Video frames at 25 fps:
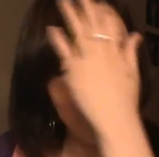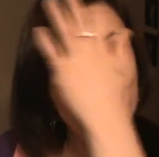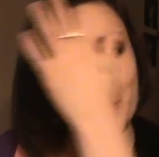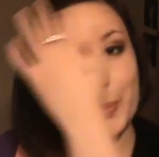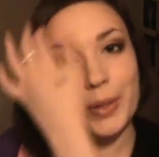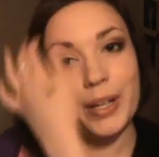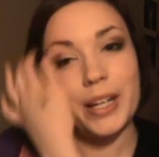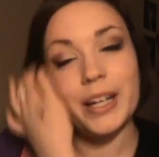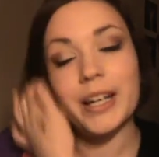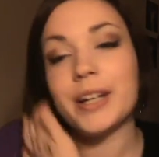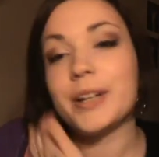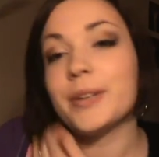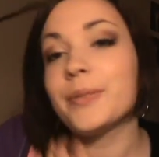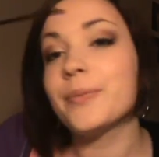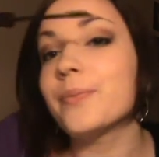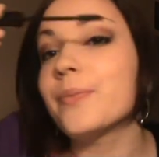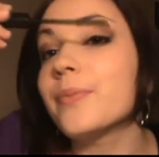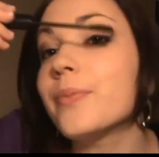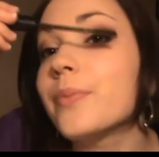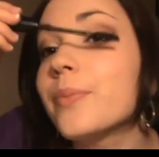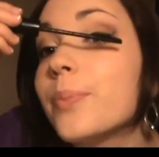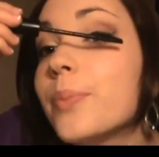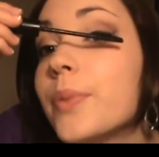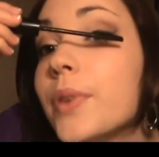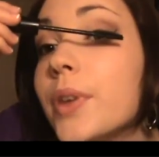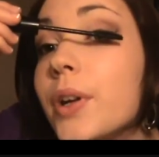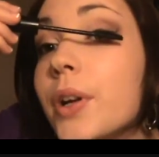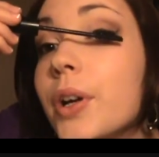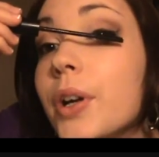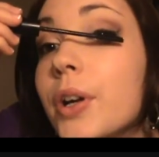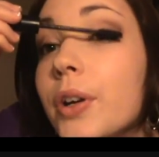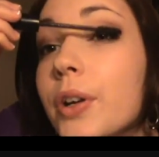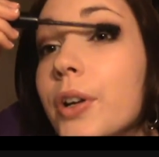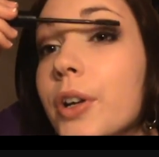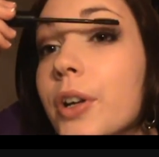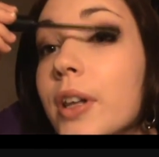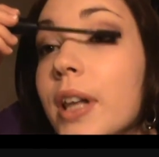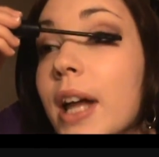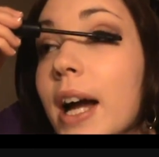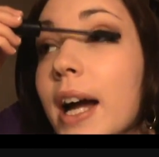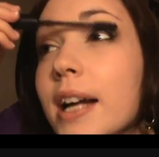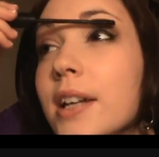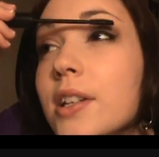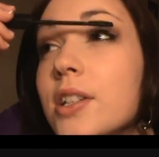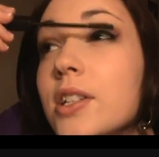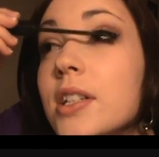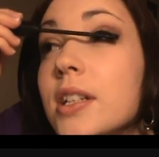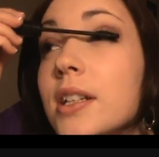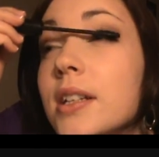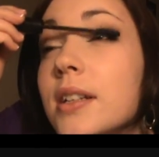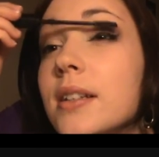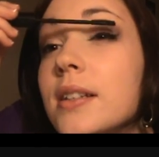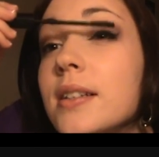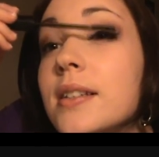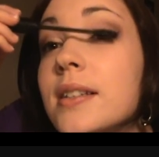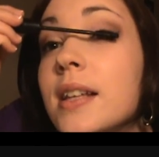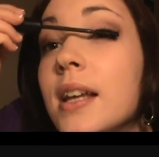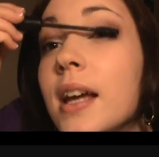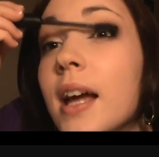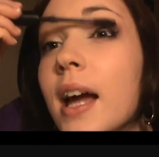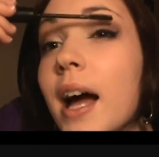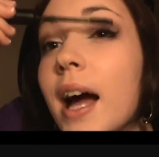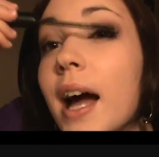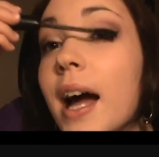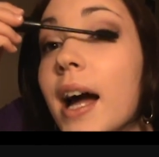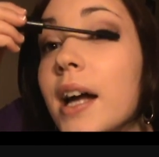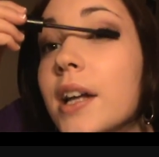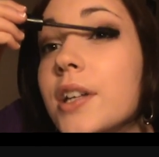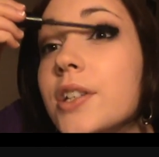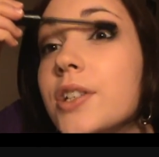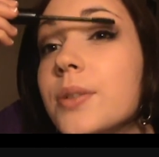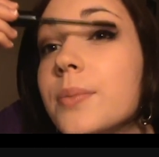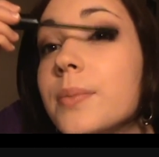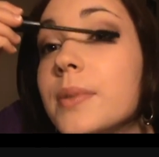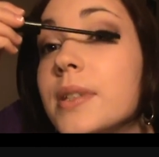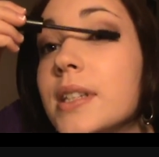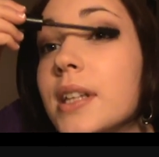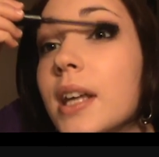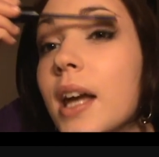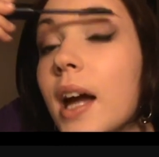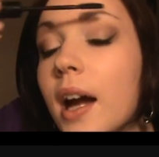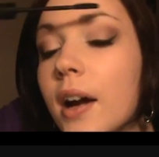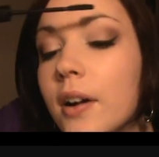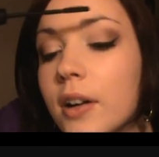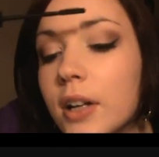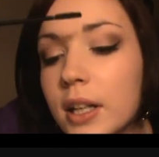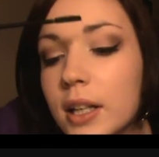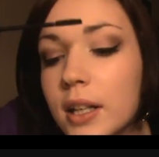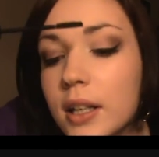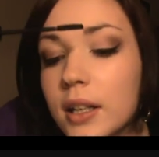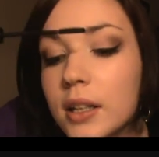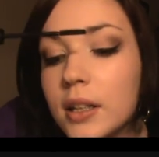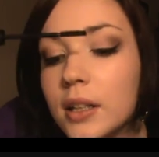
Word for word: But um, curl your lashes, add your mascara.